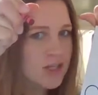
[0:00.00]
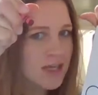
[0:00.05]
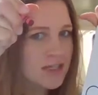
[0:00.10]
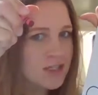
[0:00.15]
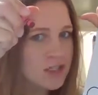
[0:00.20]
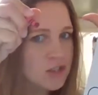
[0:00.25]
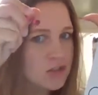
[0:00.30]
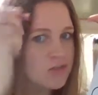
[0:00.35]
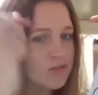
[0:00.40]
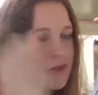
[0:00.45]

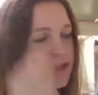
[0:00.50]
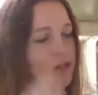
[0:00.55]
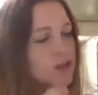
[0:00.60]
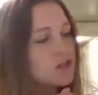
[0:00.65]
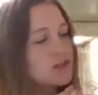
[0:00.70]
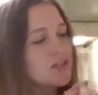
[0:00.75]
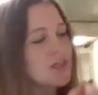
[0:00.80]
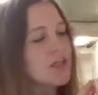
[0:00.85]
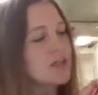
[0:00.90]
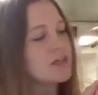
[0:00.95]
last two
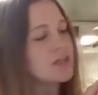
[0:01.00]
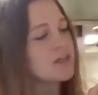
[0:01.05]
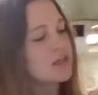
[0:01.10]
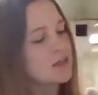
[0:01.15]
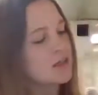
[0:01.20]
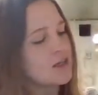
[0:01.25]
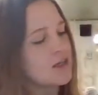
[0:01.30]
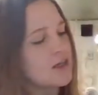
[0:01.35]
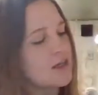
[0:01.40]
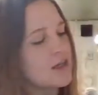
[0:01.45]
fingers in
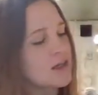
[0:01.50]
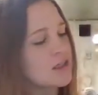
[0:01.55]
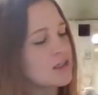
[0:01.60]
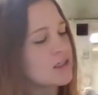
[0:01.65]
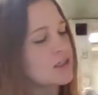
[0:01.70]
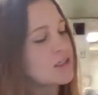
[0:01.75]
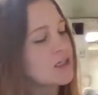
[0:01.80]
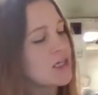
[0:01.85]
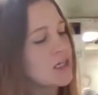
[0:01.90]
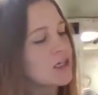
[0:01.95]

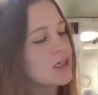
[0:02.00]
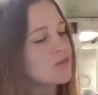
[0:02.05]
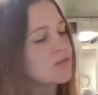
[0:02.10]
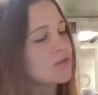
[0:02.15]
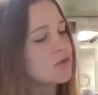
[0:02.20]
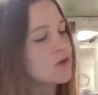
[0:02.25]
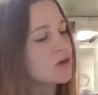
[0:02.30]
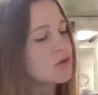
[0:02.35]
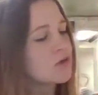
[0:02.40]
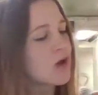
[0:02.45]
to take it
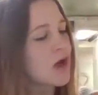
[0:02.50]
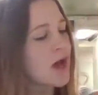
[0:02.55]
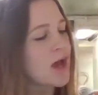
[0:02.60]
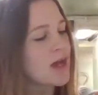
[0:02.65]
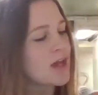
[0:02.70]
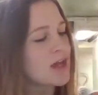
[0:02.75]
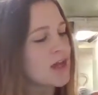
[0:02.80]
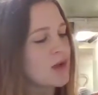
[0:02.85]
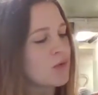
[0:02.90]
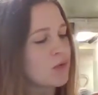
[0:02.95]
for a
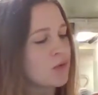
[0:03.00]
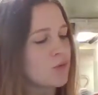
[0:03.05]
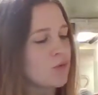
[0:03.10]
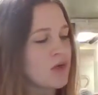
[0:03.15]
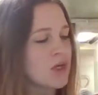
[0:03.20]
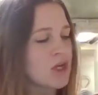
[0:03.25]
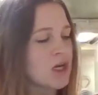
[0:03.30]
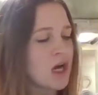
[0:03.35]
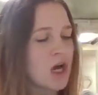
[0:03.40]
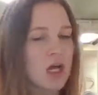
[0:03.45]
ride. And when
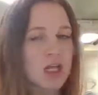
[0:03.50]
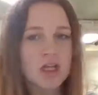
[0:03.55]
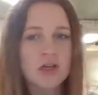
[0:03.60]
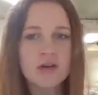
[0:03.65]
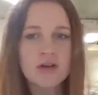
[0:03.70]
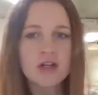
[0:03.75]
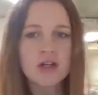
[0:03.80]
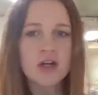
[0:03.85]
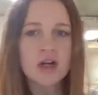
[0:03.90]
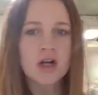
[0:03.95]
we color
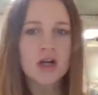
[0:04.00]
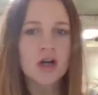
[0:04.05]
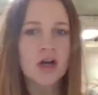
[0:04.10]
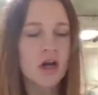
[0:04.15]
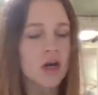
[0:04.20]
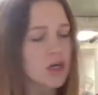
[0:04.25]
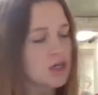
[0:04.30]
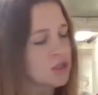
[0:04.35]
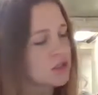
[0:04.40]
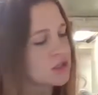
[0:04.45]
in our
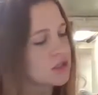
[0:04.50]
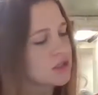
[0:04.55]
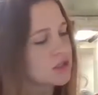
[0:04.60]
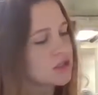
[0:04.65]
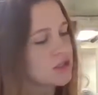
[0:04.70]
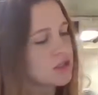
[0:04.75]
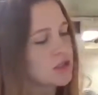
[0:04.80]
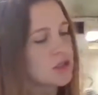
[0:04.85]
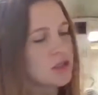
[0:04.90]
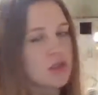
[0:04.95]
hearts,
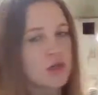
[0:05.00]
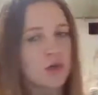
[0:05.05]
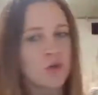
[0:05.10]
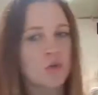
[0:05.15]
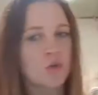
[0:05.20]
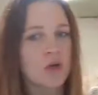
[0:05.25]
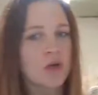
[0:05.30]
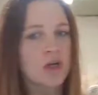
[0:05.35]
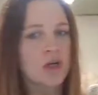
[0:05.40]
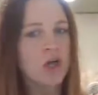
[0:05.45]

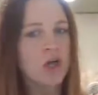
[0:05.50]
we're